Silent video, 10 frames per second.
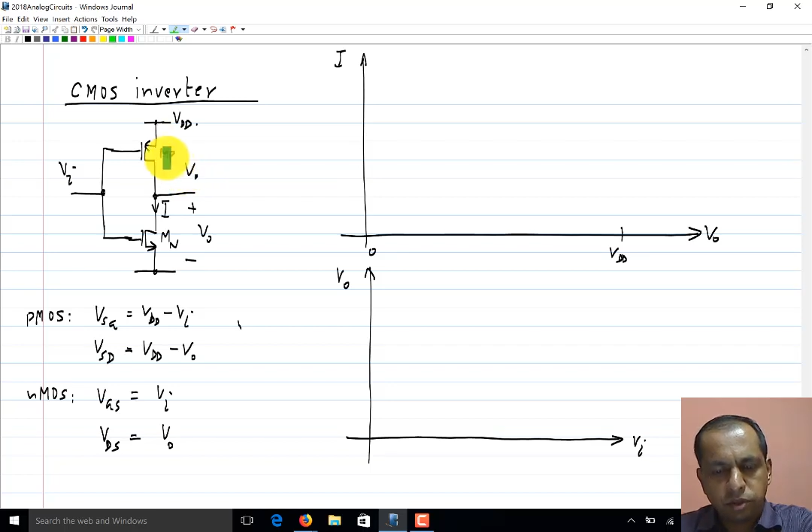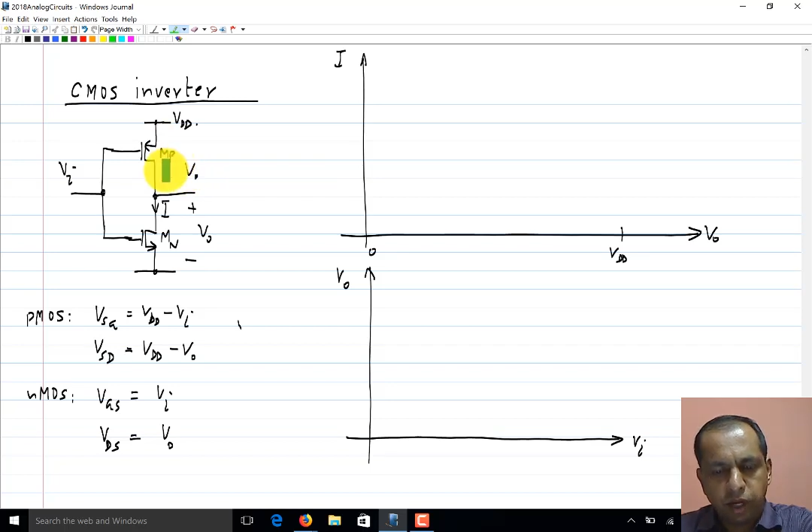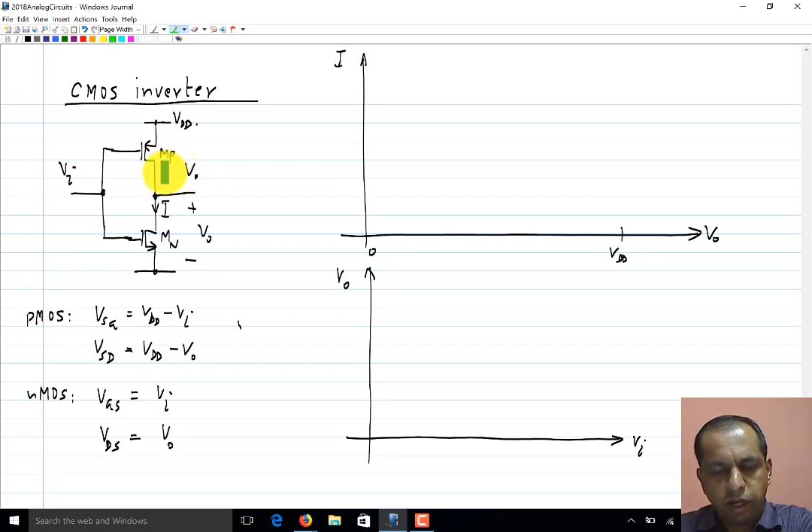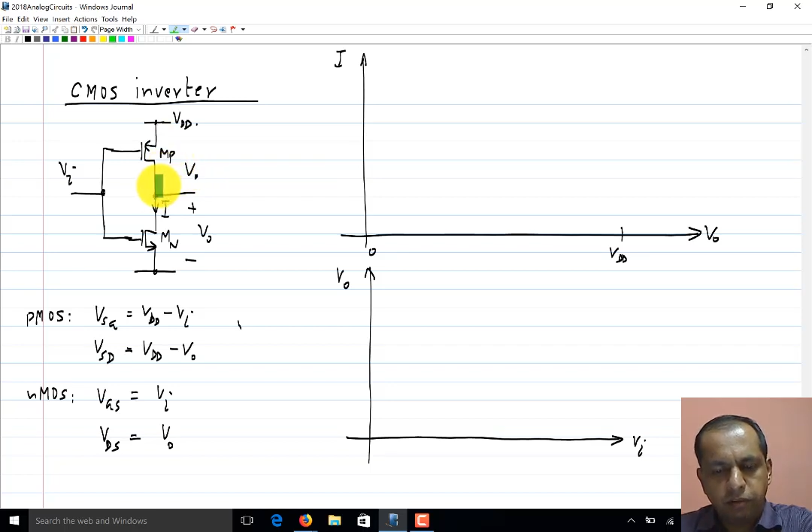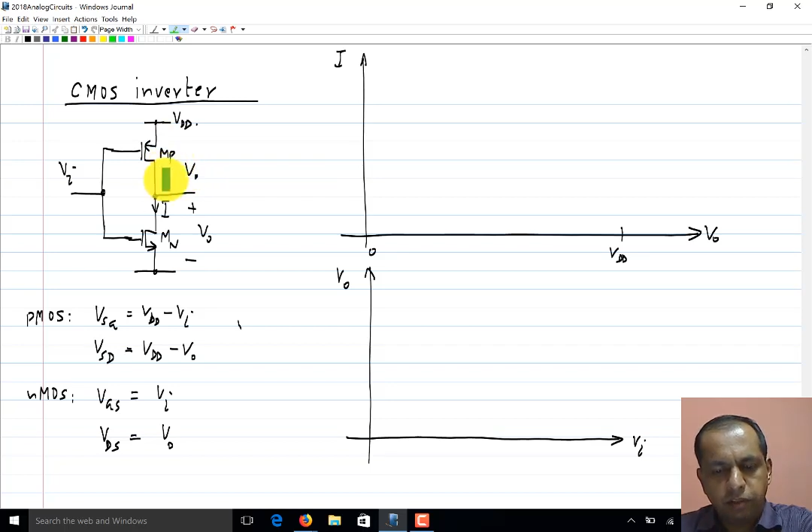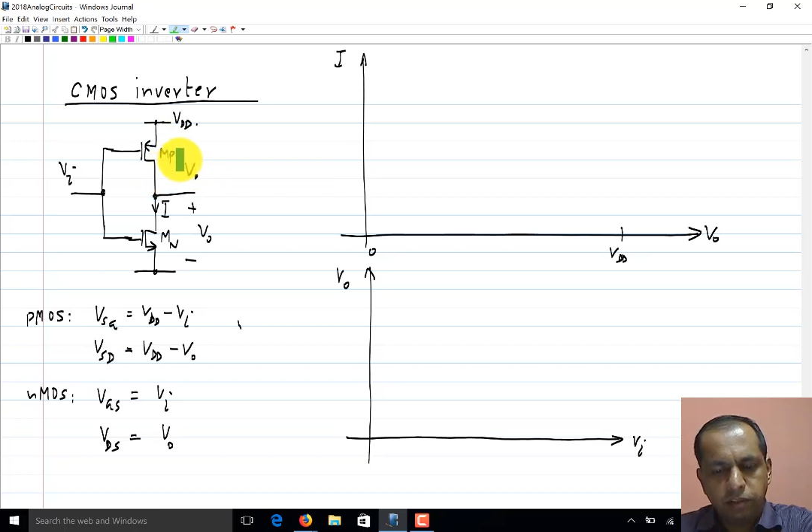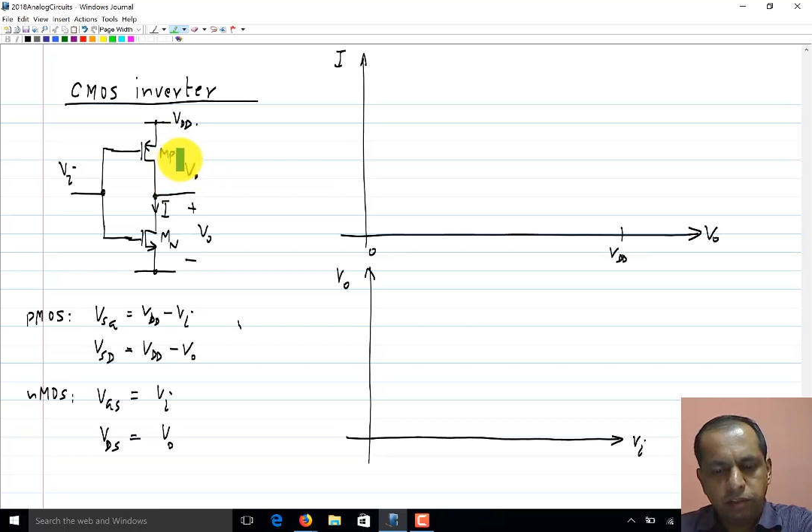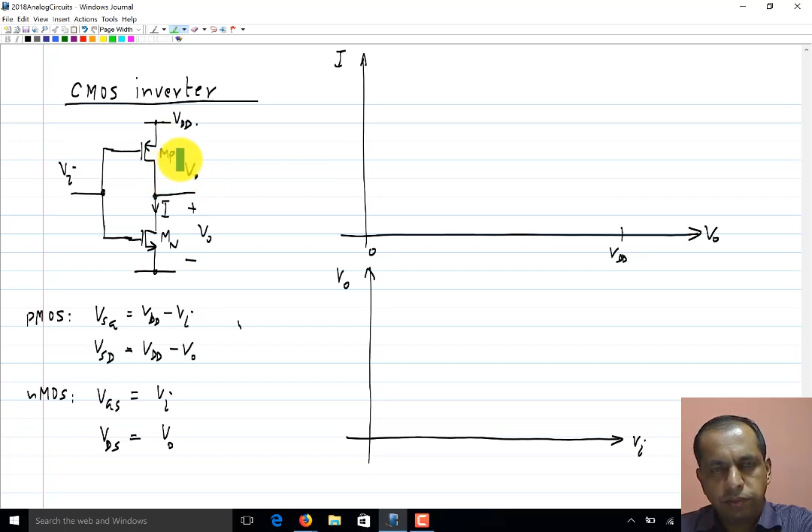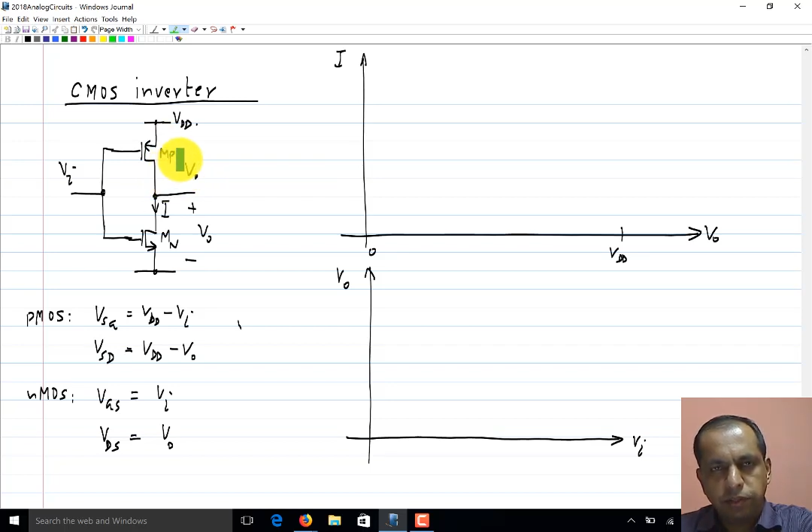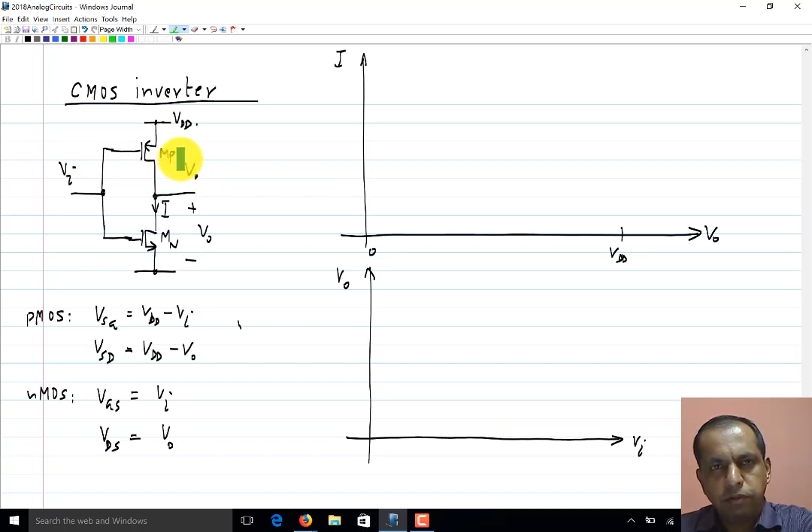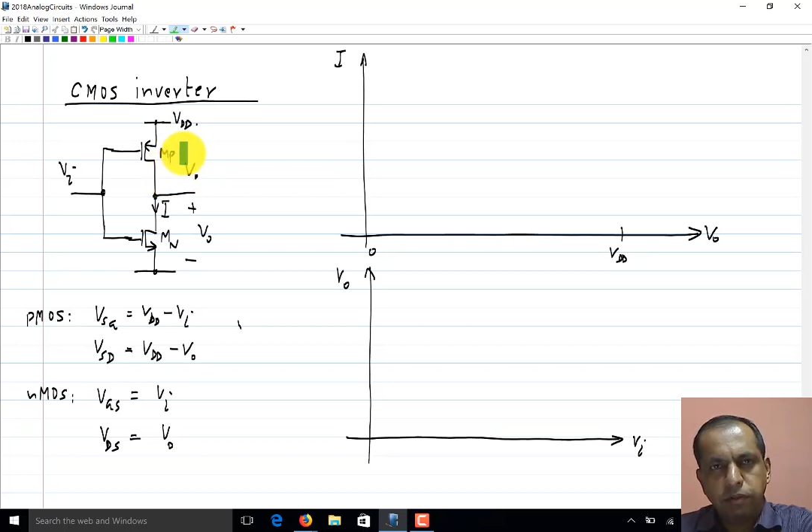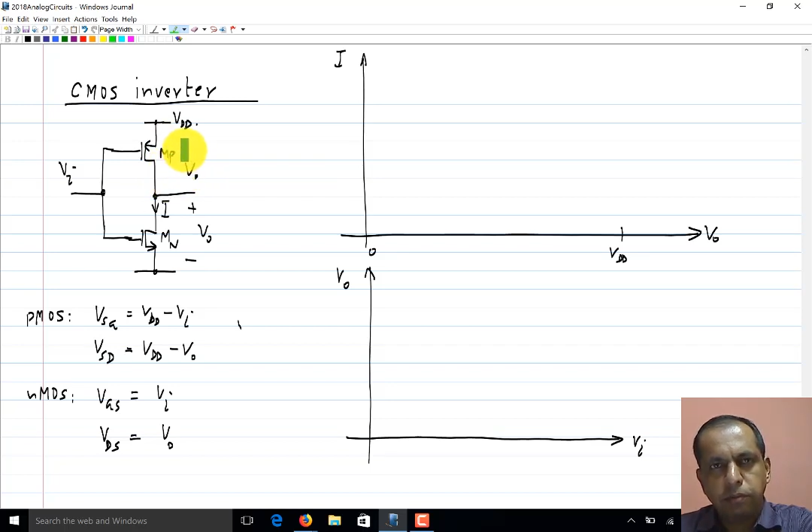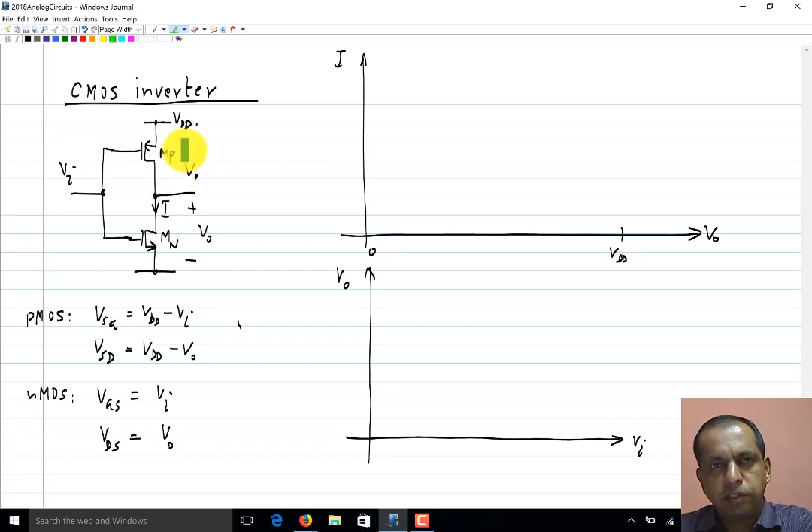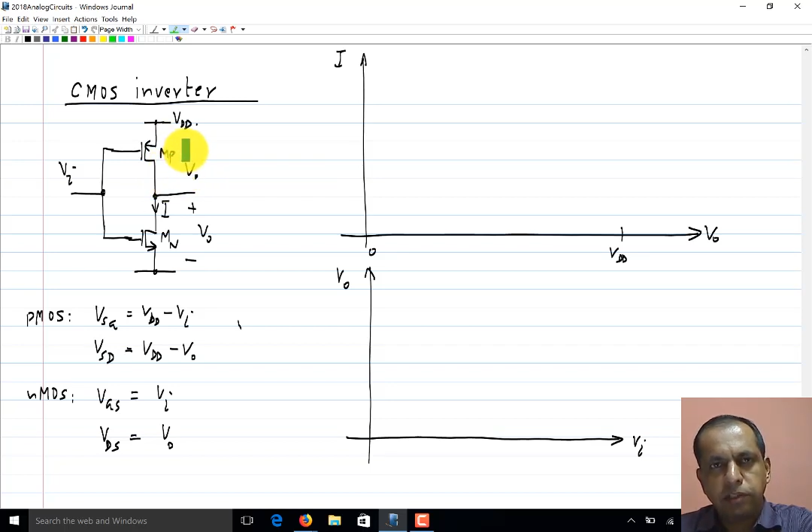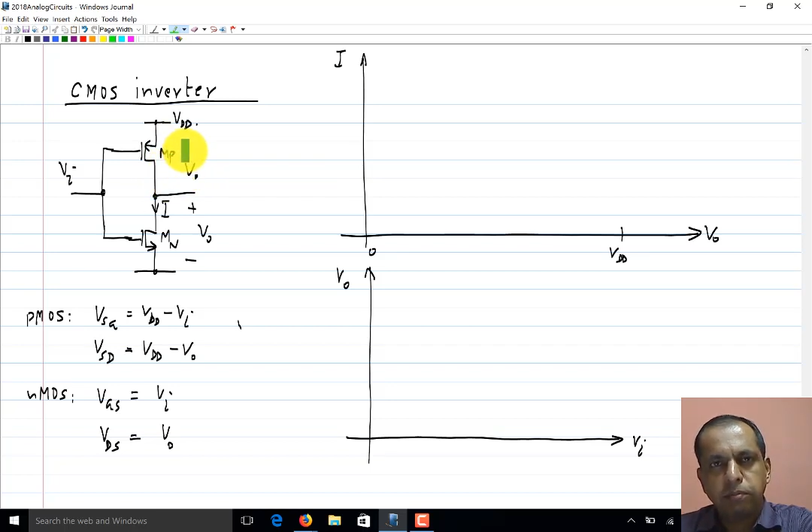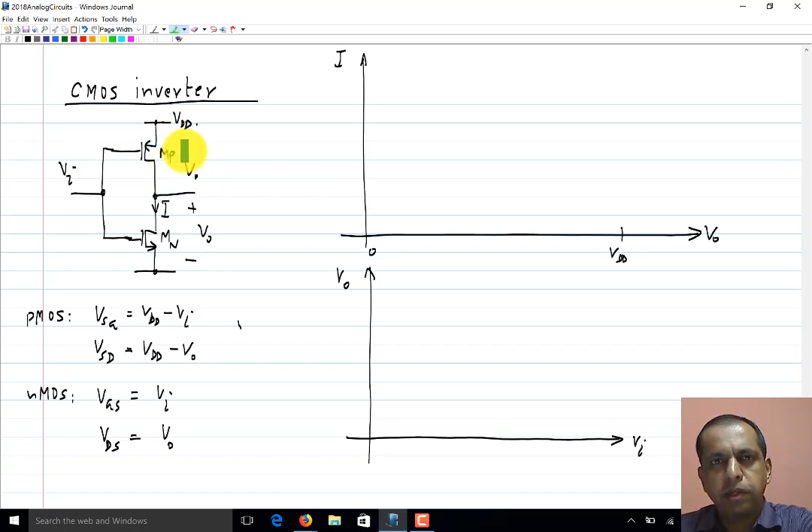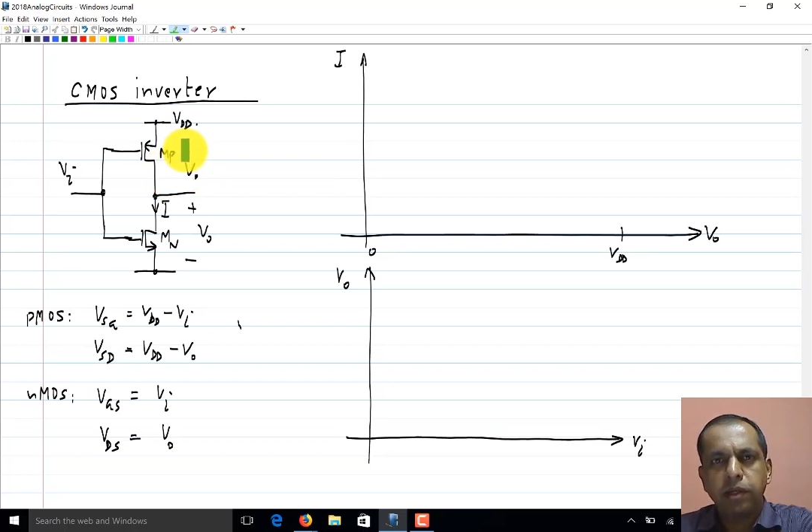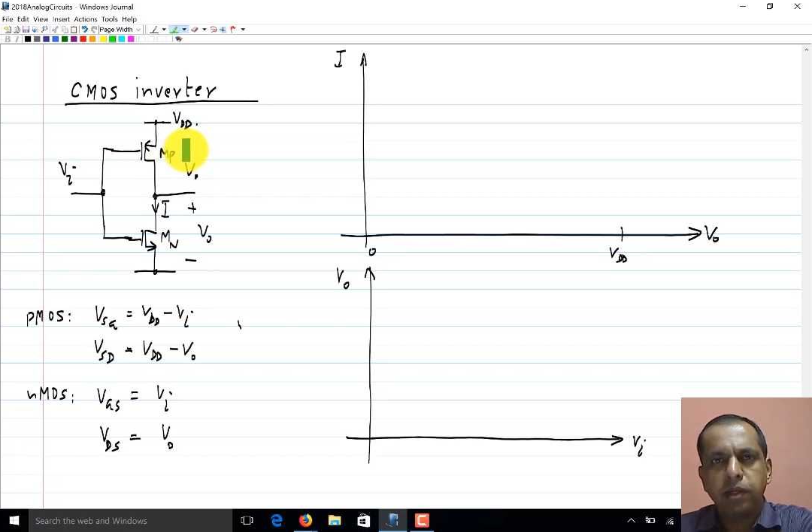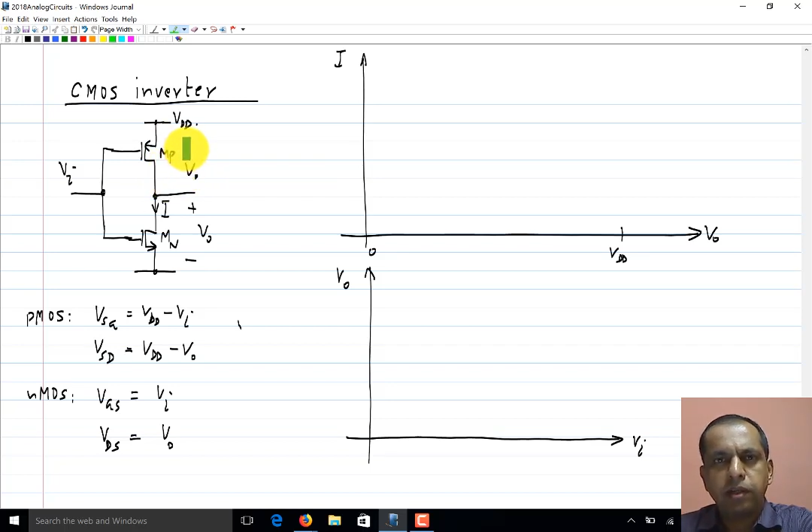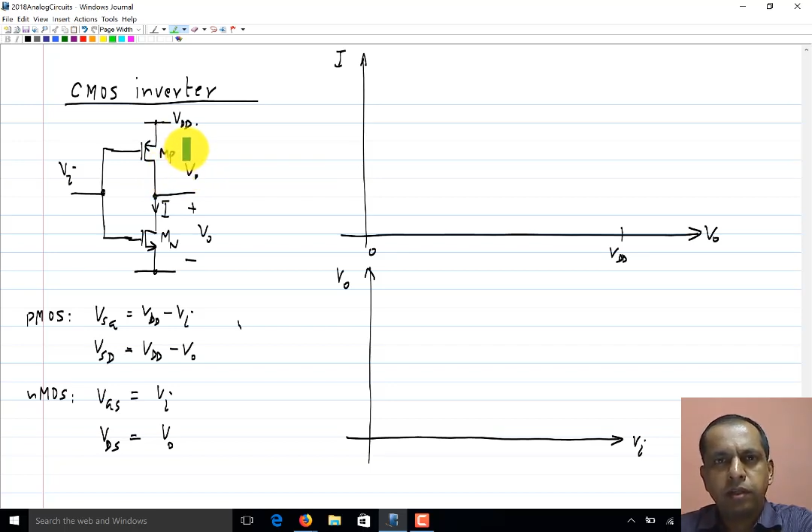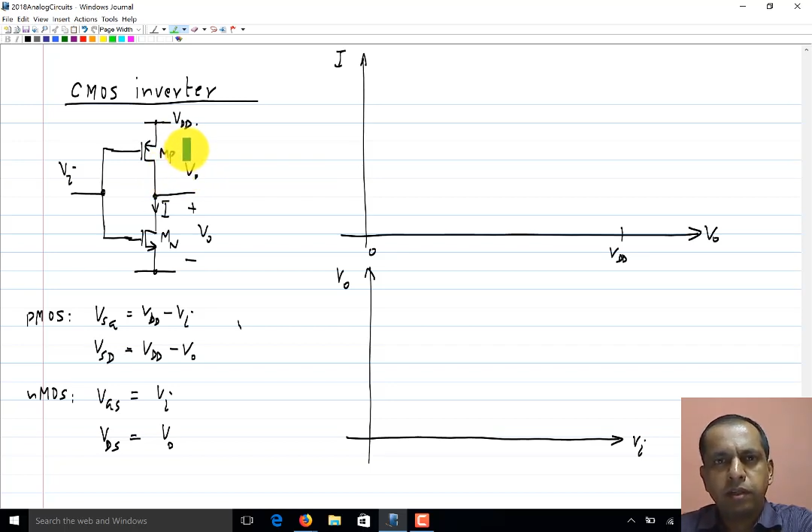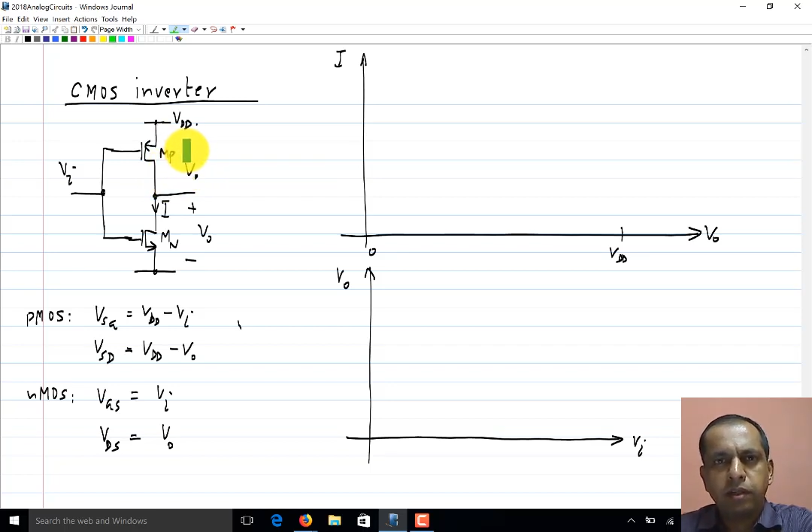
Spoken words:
So, I versus Vo will be simply